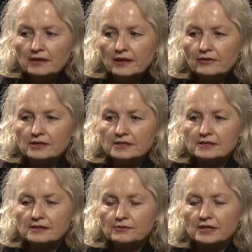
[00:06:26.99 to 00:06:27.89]
There
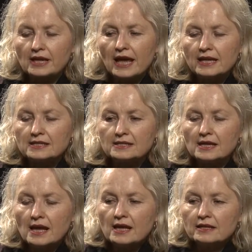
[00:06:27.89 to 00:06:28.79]
is there was a
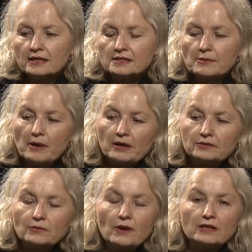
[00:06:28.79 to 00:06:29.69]
case that is
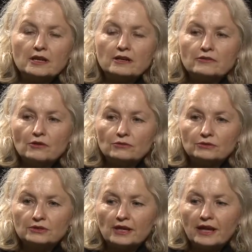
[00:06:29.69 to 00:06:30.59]
about one year
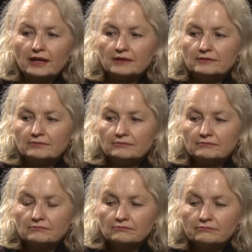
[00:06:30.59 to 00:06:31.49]
old and
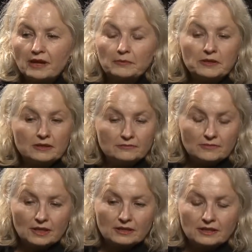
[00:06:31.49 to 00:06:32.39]
maybe
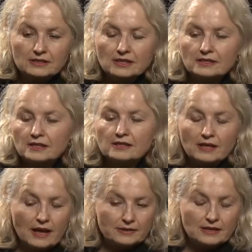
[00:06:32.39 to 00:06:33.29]
it exists, it
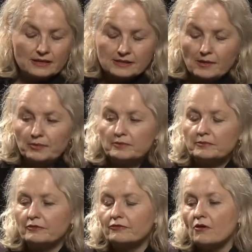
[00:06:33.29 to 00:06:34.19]
has, has
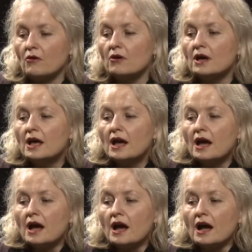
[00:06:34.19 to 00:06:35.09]
happened before,
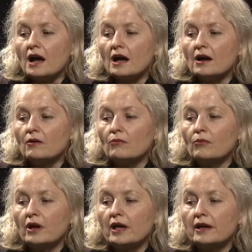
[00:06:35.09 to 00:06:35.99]
uh,
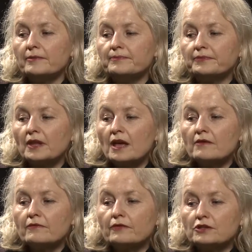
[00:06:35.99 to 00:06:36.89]
where
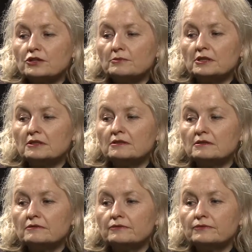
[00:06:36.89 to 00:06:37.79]

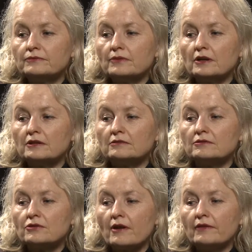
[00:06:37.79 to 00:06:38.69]
fishermen uh,
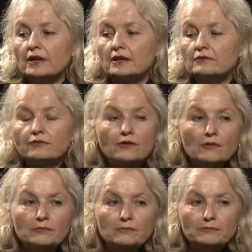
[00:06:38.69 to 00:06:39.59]
traveling
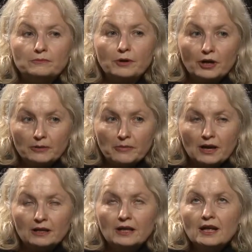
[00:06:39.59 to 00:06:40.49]
from
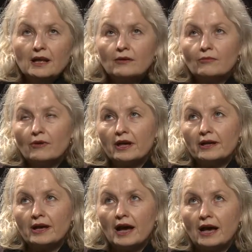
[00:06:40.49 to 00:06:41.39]
Burma
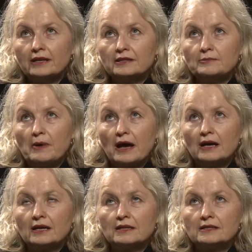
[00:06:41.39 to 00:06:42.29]
were hired
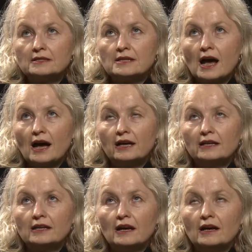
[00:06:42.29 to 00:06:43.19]
by
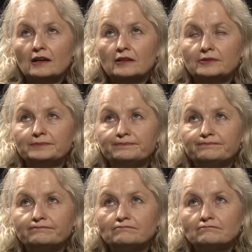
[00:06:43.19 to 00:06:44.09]
Thai
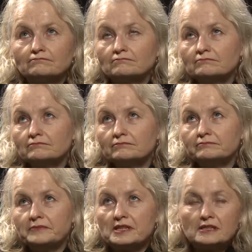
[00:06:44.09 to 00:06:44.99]
um,
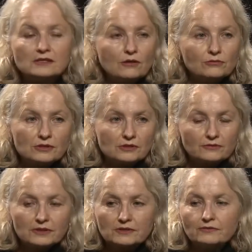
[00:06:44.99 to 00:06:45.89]
business owners
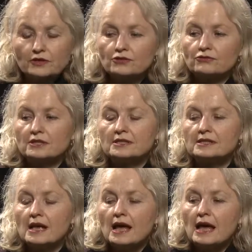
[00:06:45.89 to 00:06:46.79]
of these
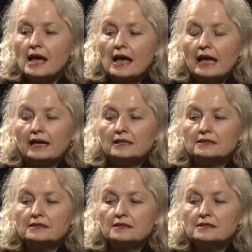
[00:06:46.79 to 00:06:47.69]
fisheries.
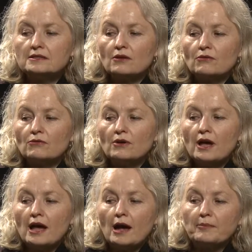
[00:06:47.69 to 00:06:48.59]
And so
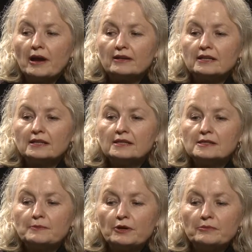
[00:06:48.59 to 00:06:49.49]
apparently
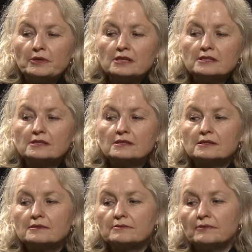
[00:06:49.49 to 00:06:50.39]
these
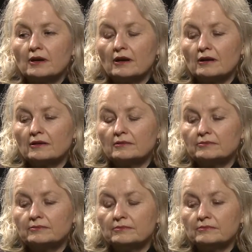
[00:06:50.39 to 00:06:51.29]
Burmese uh,
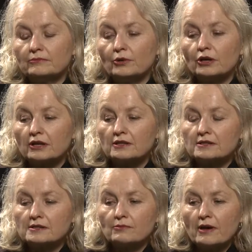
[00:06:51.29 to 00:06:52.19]

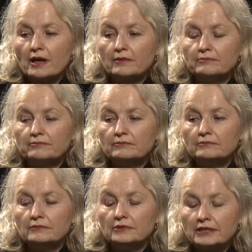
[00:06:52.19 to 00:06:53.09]
workers were
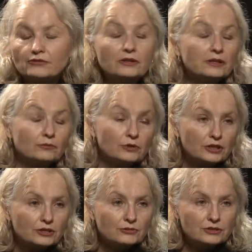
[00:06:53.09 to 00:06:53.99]
literally
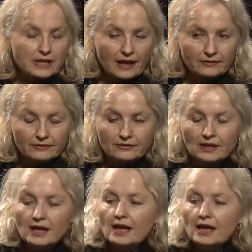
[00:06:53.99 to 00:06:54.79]
worked to death.